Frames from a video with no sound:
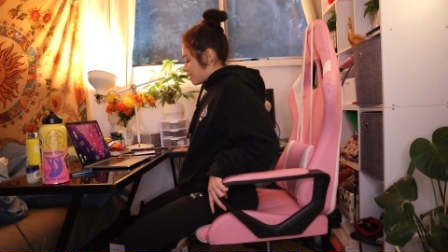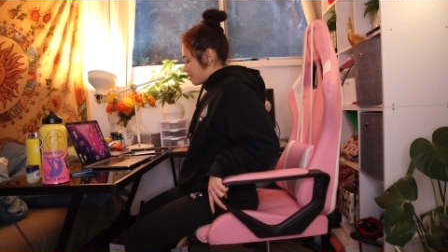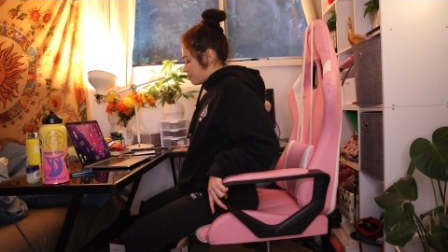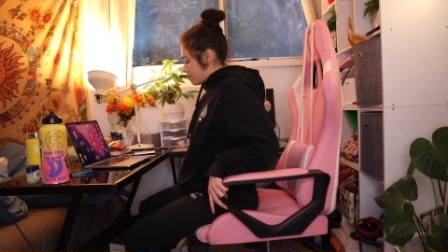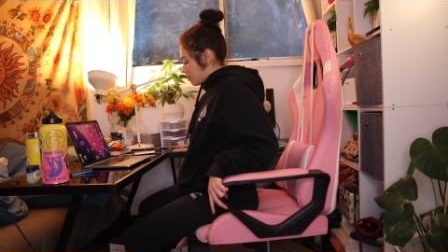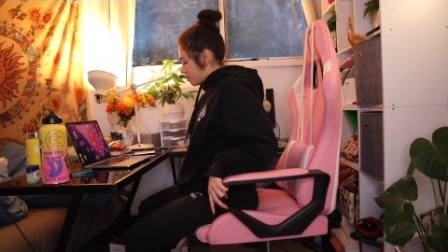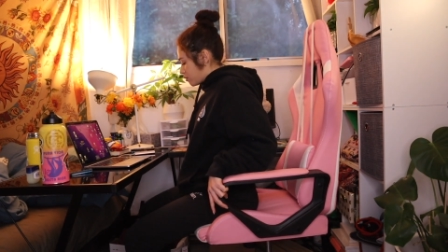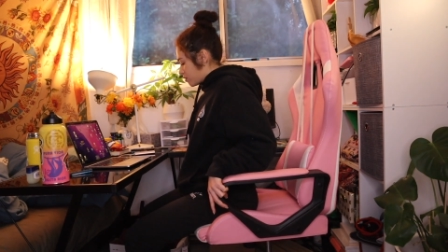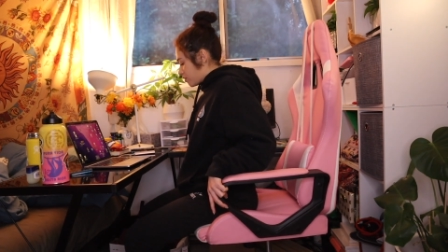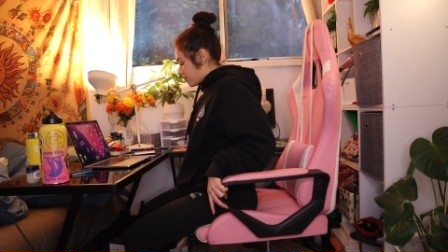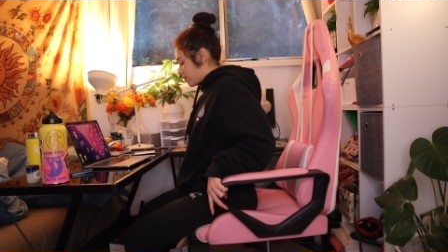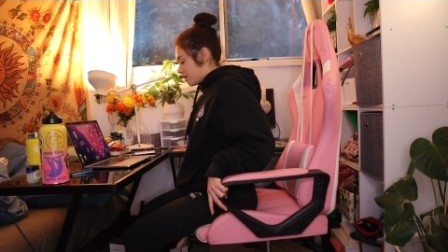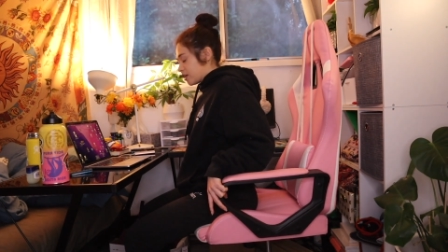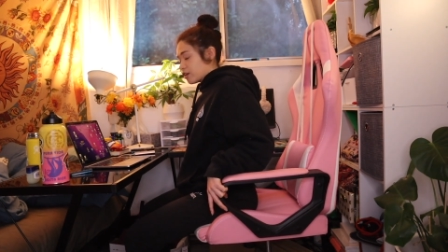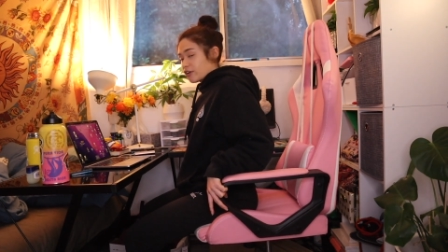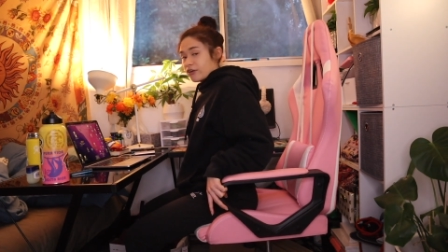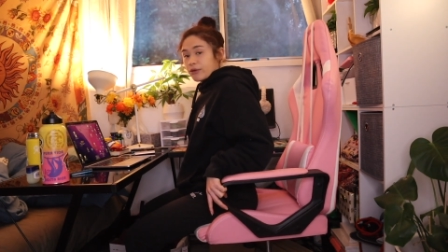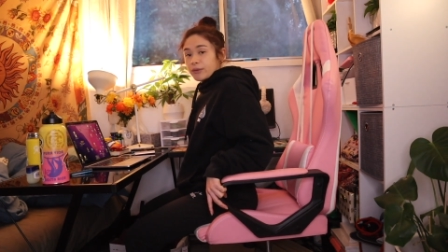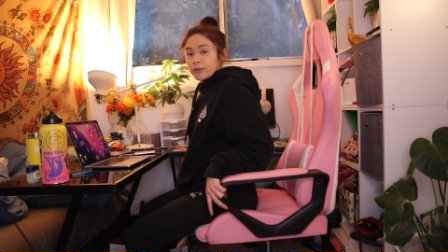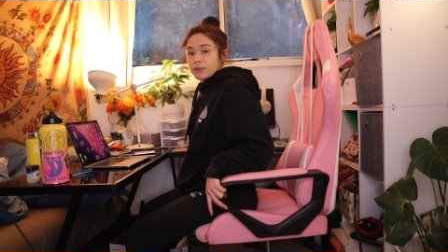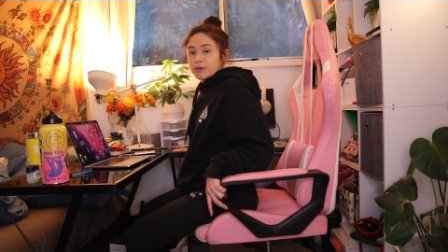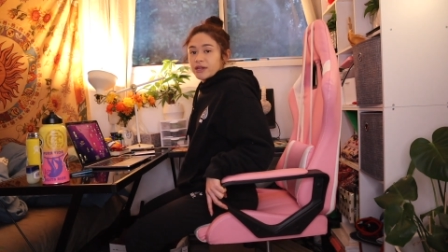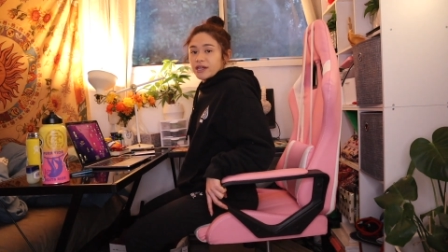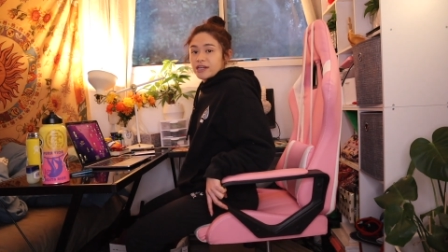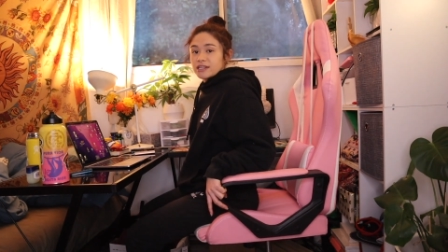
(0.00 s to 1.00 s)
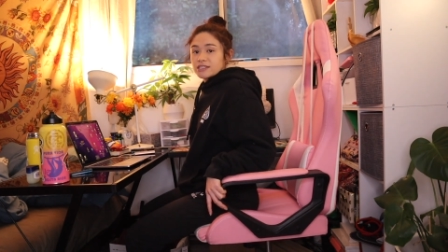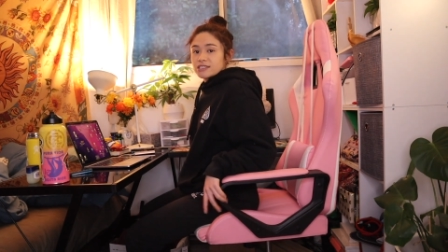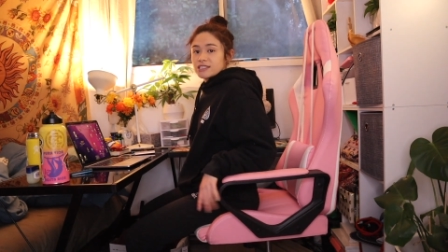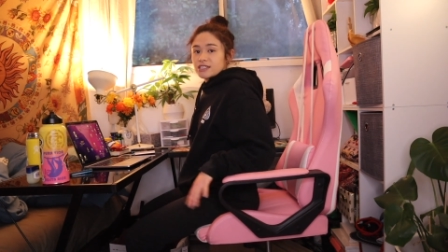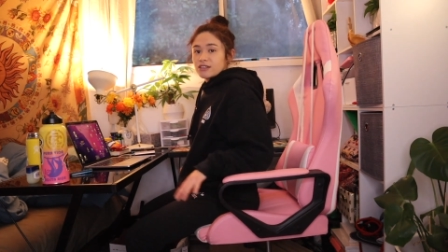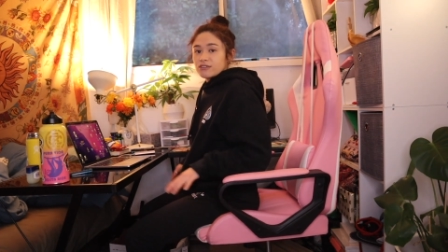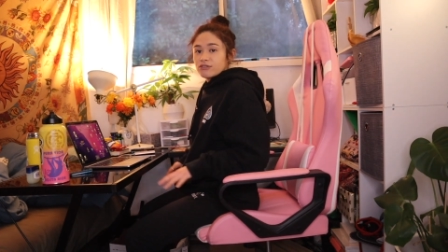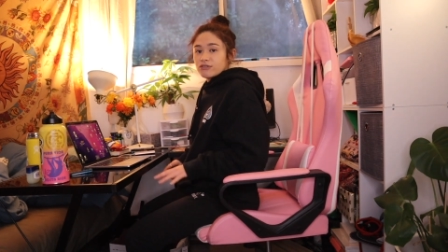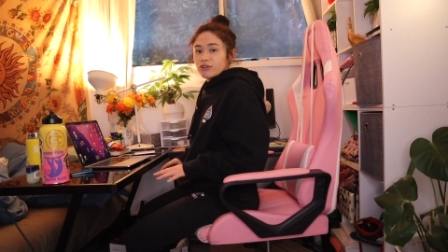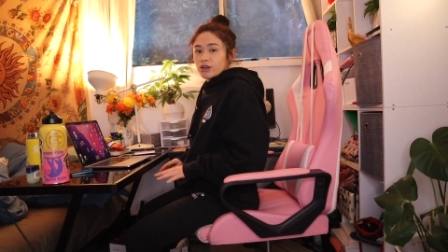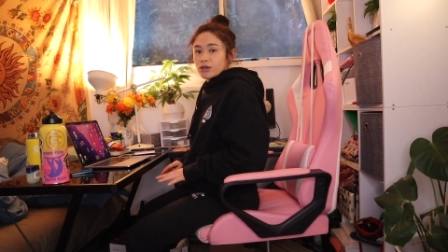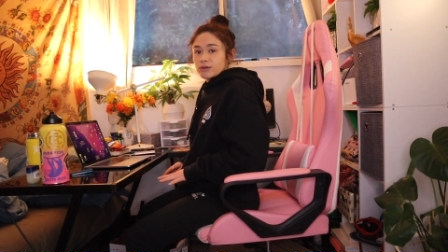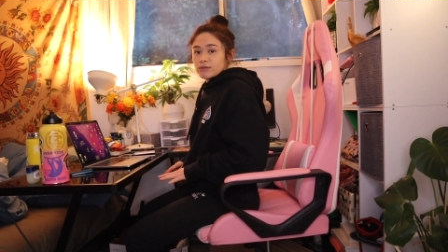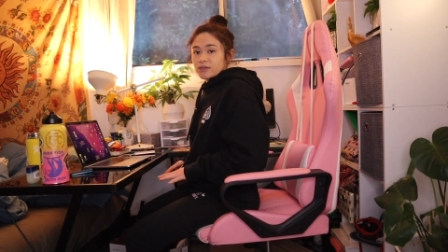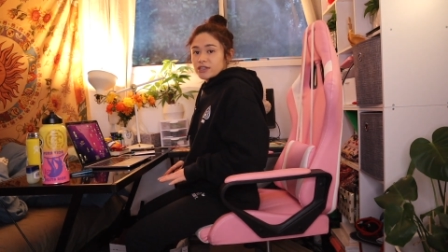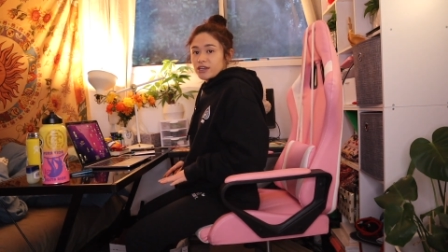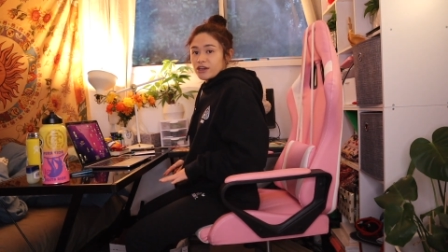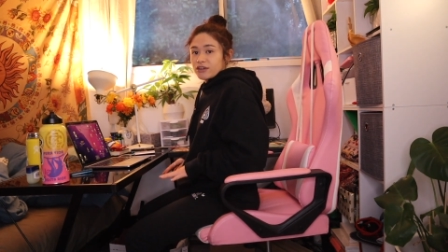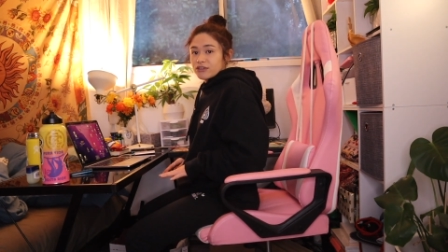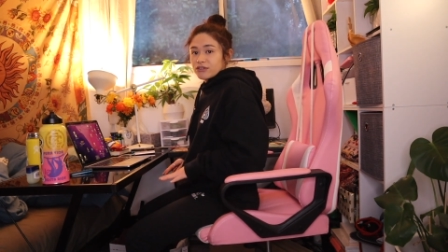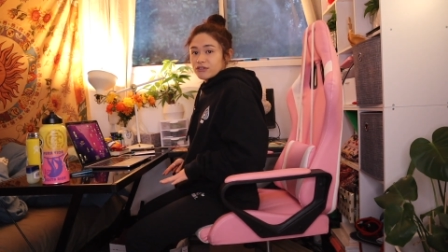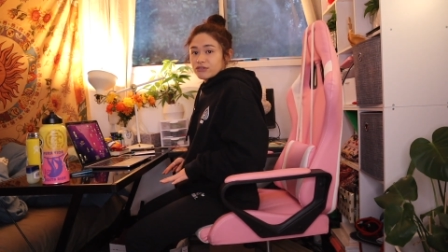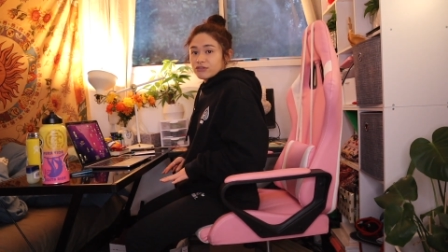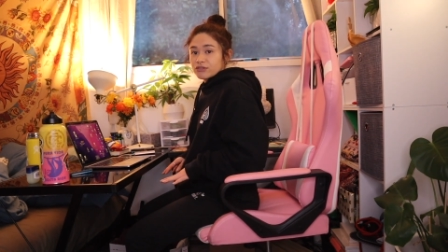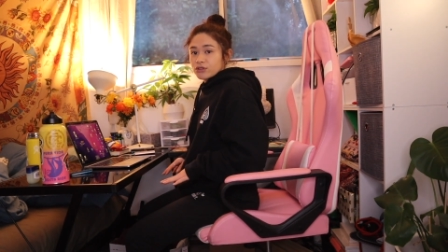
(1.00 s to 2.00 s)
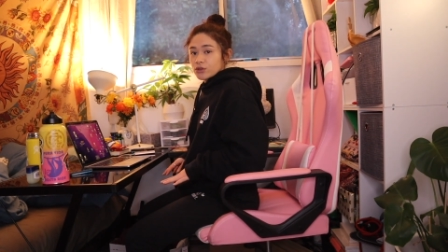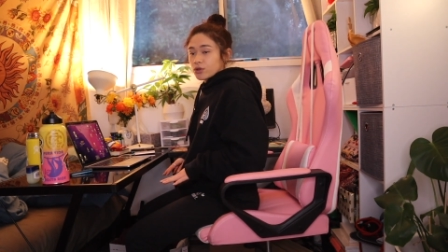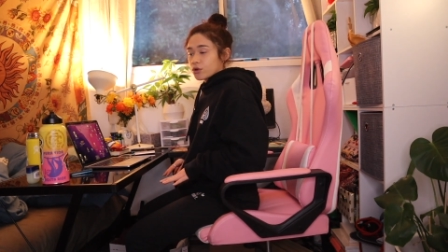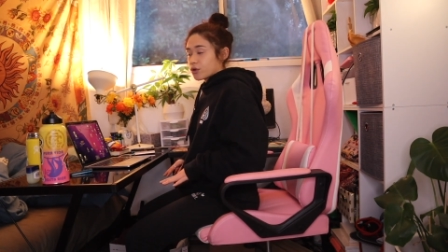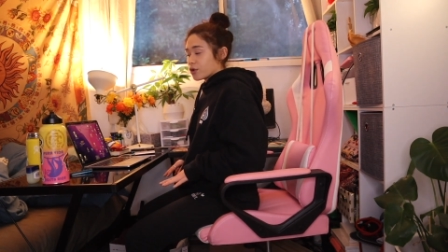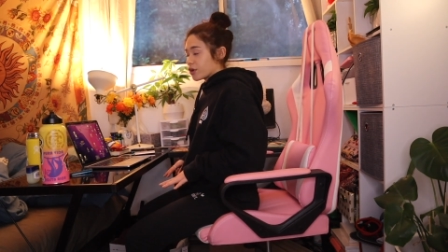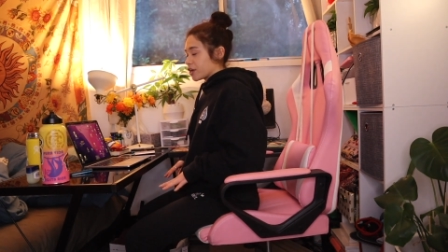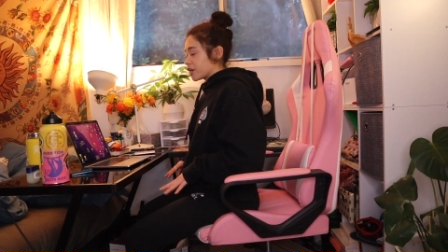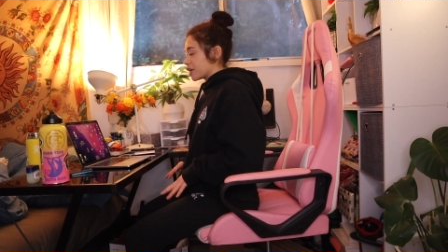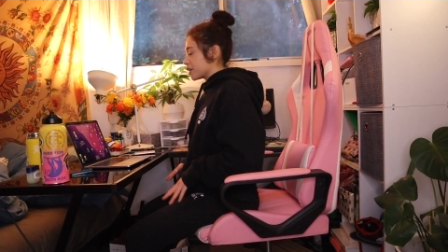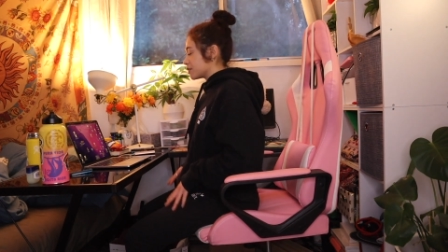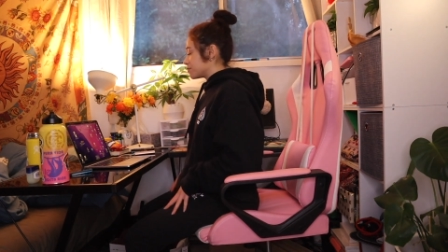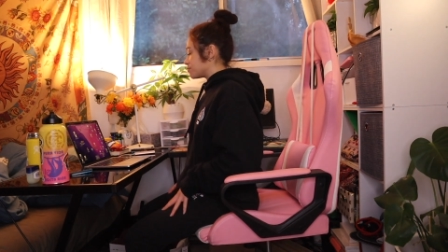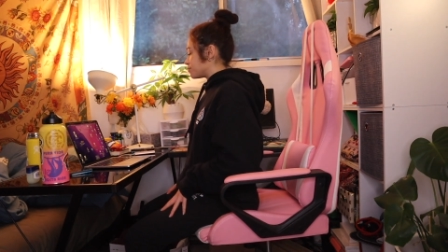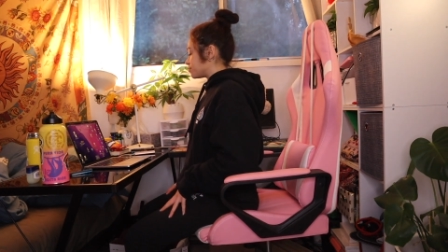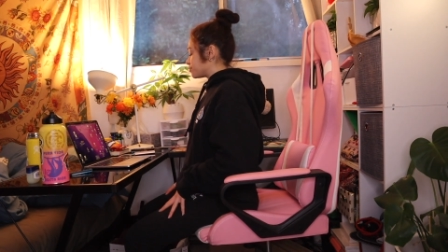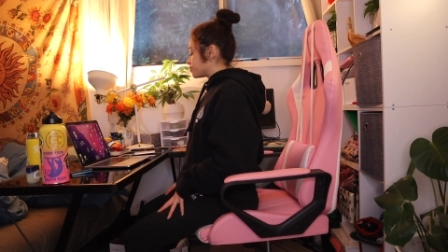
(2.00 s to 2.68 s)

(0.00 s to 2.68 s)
Both feet are planted firmly on the floor.